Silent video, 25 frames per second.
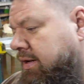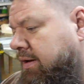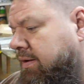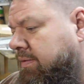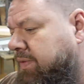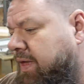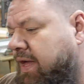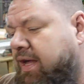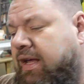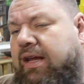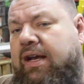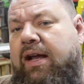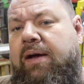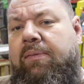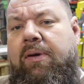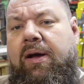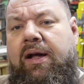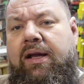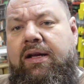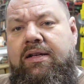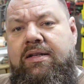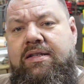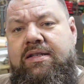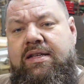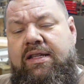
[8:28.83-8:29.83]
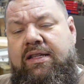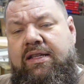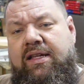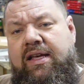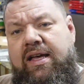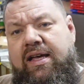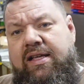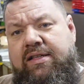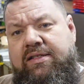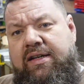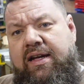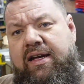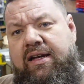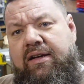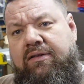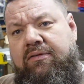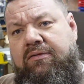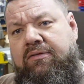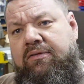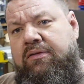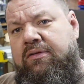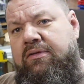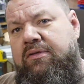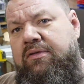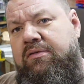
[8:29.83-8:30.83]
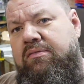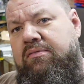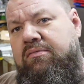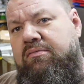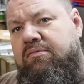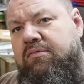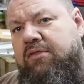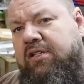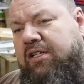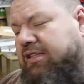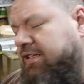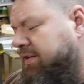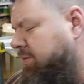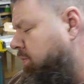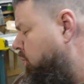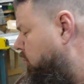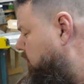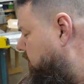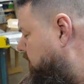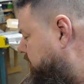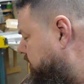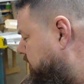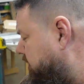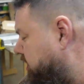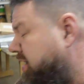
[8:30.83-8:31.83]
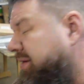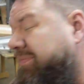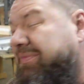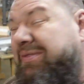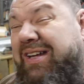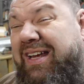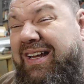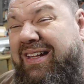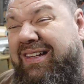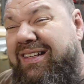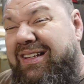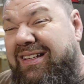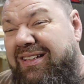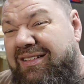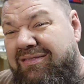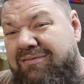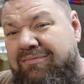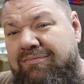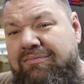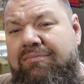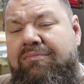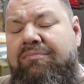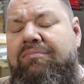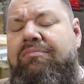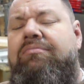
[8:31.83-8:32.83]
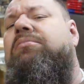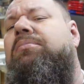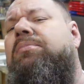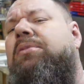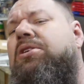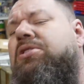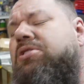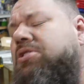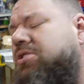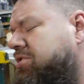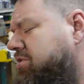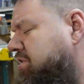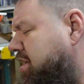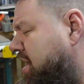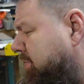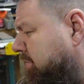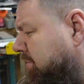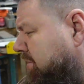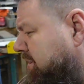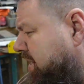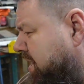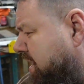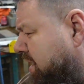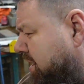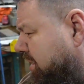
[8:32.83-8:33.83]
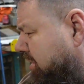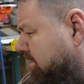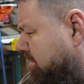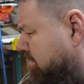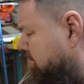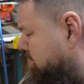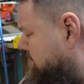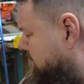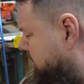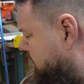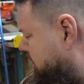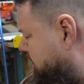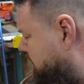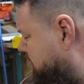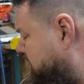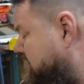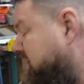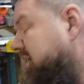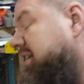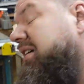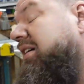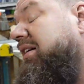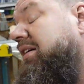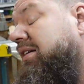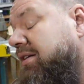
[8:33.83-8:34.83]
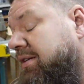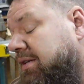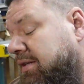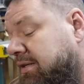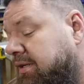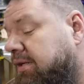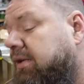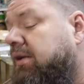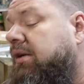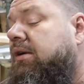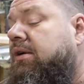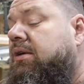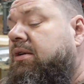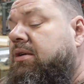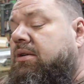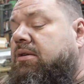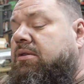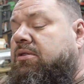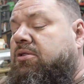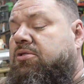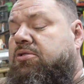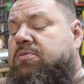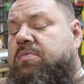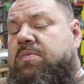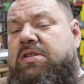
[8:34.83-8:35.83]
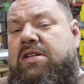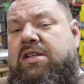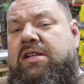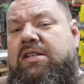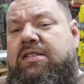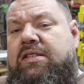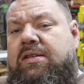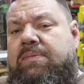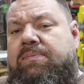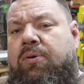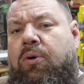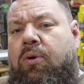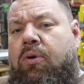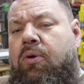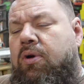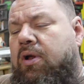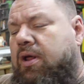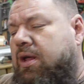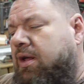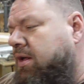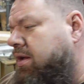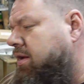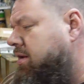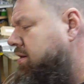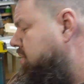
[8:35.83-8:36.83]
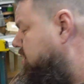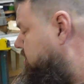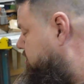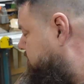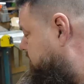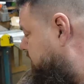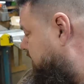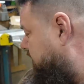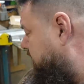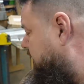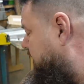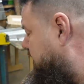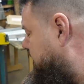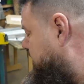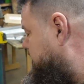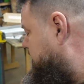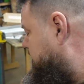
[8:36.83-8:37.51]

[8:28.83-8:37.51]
thinking I might send the heads out, get them welded up, take the combustion chamber down a little bit, do some CNC porting, that kind of